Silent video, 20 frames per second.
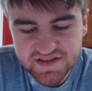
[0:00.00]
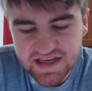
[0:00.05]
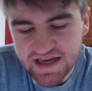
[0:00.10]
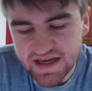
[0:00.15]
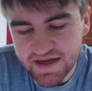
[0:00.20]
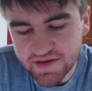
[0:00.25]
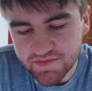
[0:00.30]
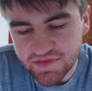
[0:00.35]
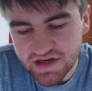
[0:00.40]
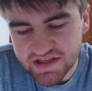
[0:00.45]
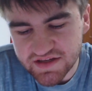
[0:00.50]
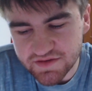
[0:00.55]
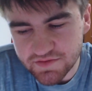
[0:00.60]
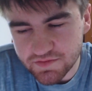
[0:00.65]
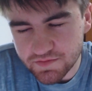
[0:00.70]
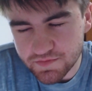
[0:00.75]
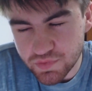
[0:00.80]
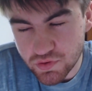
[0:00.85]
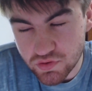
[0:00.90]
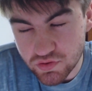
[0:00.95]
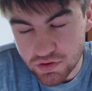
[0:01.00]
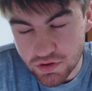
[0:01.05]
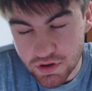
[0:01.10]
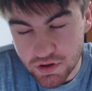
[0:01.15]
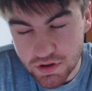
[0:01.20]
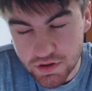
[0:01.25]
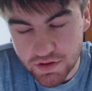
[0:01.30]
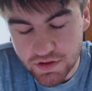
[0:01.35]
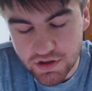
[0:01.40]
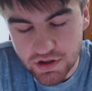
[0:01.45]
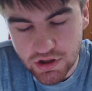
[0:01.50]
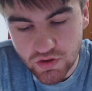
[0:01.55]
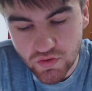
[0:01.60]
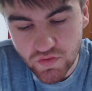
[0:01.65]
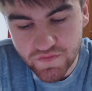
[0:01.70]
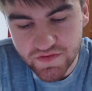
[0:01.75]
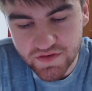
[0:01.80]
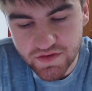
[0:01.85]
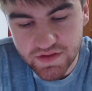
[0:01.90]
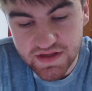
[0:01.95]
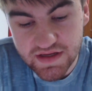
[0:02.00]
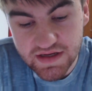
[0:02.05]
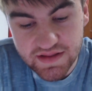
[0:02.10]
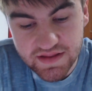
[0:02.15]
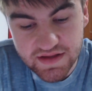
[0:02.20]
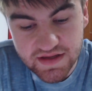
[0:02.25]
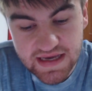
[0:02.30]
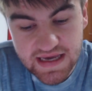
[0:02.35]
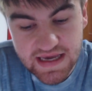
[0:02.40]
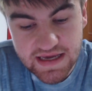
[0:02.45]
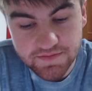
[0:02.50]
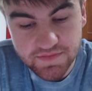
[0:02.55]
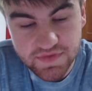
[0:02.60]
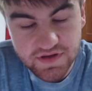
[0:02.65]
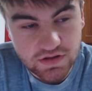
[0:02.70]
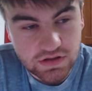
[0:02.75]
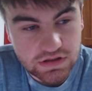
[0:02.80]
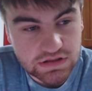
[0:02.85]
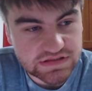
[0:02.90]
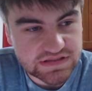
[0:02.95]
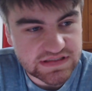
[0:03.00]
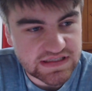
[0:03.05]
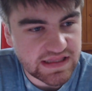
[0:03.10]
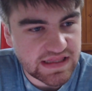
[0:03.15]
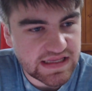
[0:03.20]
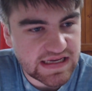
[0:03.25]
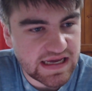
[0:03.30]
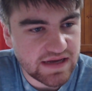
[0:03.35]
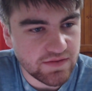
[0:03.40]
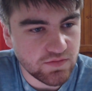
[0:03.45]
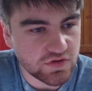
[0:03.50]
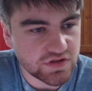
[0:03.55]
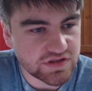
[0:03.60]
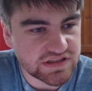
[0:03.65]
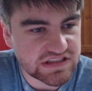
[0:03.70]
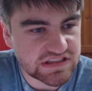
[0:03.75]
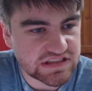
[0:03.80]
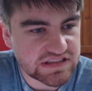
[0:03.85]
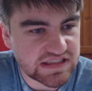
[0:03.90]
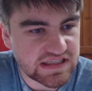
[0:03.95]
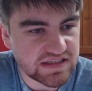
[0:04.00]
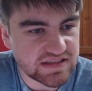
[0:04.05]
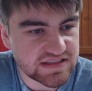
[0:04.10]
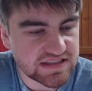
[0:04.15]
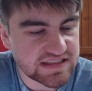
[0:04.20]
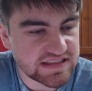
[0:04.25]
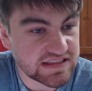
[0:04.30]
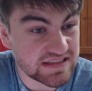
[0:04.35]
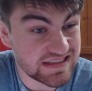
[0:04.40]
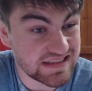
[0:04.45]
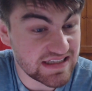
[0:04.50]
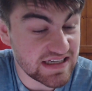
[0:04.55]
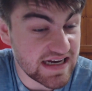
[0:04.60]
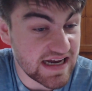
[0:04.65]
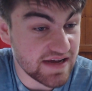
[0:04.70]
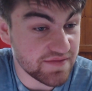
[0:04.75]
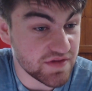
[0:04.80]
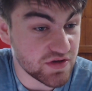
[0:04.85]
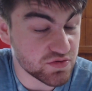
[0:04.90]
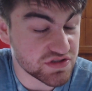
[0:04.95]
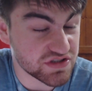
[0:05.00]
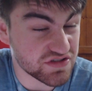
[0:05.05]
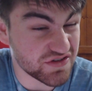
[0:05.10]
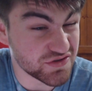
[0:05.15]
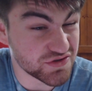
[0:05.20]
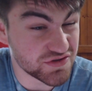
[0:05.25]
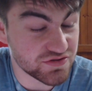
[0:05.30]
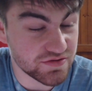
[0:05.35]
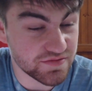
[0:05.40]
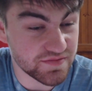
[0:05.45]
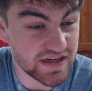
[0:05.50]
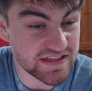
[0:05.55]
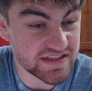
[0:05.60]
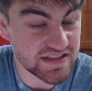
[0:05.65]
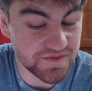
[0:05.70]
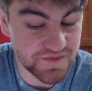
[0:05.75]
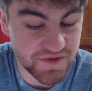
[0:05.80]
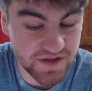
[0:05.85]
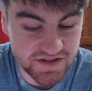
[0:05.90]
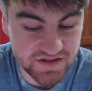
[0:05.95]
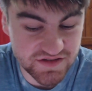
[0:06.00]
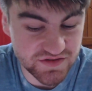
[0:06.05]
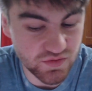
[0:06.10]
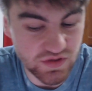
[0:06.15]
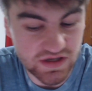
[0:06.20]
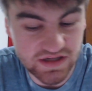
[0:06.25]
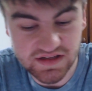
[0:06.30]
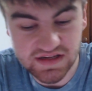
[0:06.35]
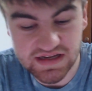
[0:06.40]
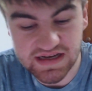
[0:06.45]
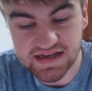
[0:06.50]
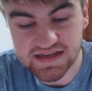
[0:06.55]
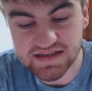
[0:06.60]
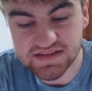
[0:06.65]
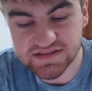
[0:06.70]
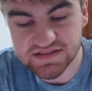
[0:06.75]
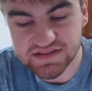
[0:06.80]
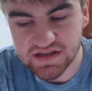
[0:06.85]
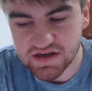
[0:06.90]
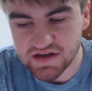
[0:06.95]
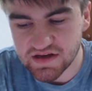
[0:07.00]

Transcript: game I didn't put on over the other game because the other game was the the game that was closer in my tipping as well as